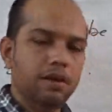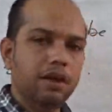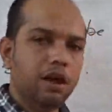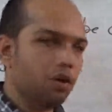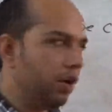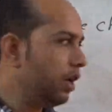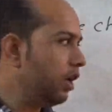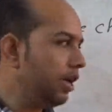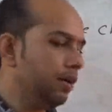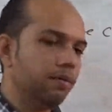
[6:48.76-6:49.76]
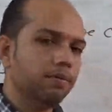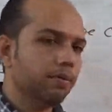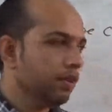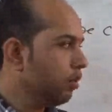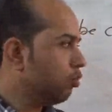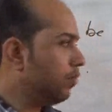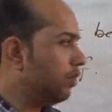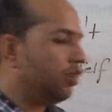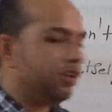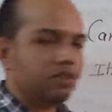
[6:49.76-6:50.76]
accordingly. So we
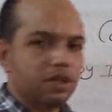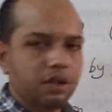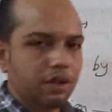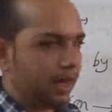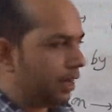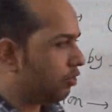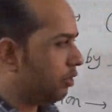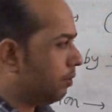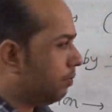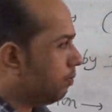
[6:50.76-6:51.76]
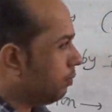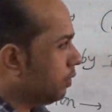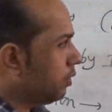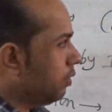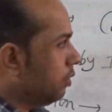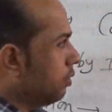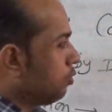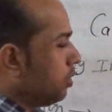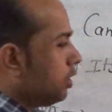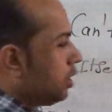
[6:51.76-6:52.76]
change the direction.
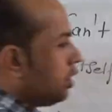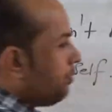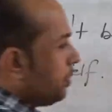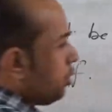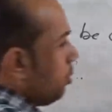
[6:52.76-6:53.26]
So this is the first